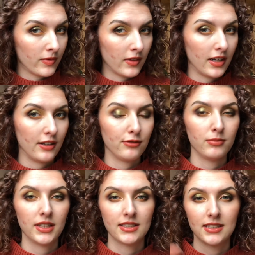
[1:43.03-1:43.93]
I've
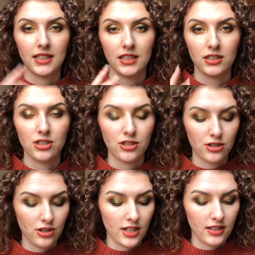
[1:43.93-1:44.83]
mixed like a
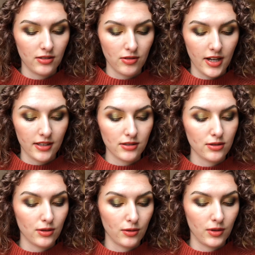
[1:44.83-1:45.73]
ginger and a red,
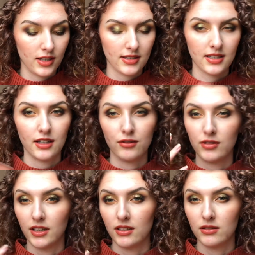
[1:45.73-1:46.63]
so it's kind of
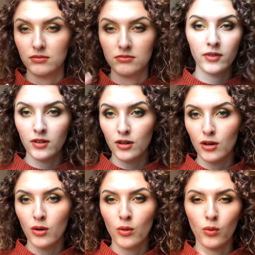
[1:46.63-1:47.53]
like
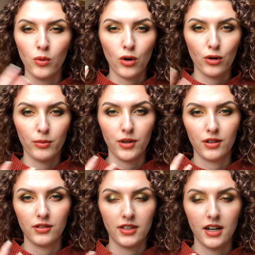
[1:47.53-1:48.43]

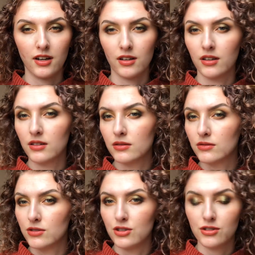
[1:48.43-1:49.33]
warmer, dark
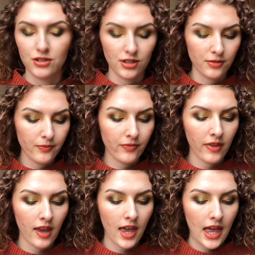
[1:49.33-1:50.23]
ginger.
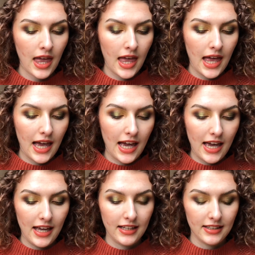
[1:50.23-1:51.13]

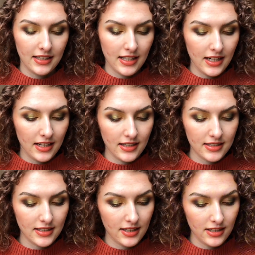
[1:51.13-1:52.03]
And I
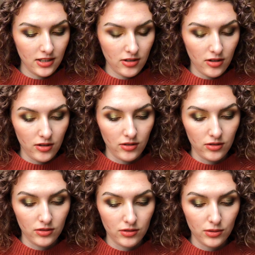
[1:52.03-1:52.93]
started
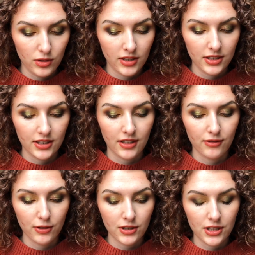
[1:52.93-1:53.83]
on
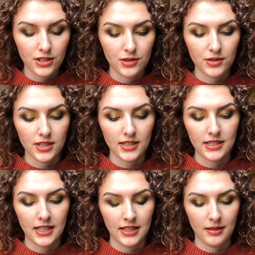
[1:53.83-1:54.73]
214 uses
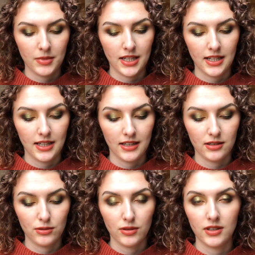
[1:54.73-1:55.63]
and I'm at
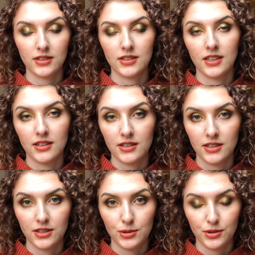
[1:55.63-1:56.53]

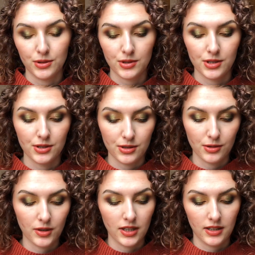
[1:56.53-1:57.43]
232 uses, so